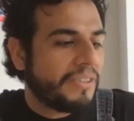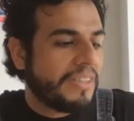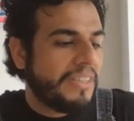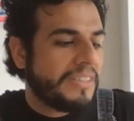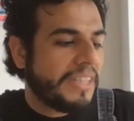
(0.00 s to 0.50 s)
or
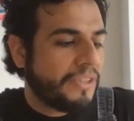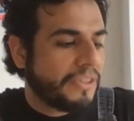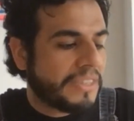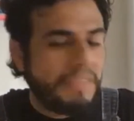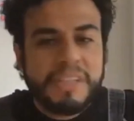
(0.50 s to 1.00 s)
he's
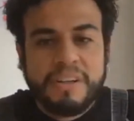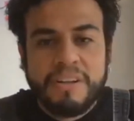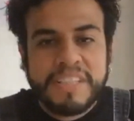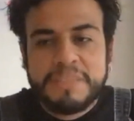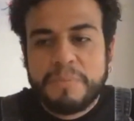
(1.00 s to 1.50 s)
just giving
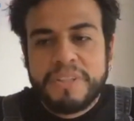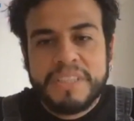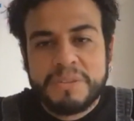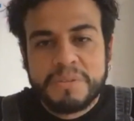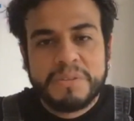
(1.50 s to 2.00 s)
all his money
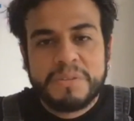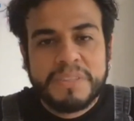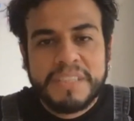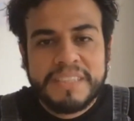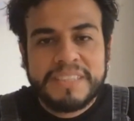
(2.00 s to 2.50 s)
to
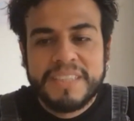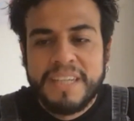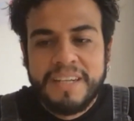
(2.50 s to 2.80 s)
this